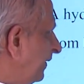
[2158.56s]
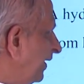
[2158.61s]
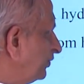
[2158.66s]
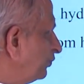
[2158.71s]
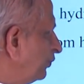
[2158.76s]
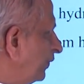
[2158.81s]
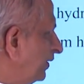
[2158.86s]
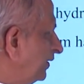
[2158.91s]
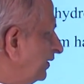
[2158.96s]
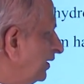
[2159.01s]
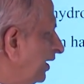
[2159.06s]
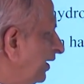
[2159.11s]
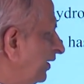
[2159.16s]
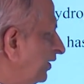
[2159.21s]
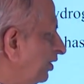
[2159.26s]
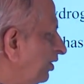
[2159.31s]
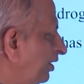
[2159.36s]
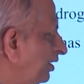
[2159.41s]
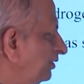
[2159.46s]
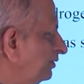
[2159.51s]
has one
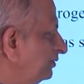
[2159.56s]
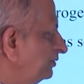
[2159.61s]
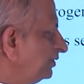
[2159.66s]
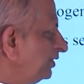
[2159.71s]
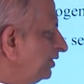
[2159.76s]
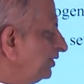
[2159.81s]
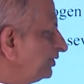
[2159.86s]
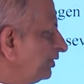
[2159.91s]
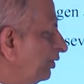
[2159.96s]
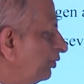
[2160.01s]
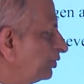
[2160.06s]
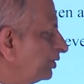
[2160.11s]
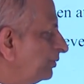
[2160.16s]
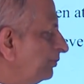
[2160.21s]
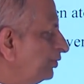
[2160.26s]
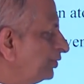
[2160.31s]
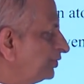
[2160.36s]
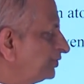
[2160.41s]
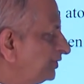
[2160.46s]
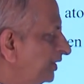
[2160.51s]
electron in its outermost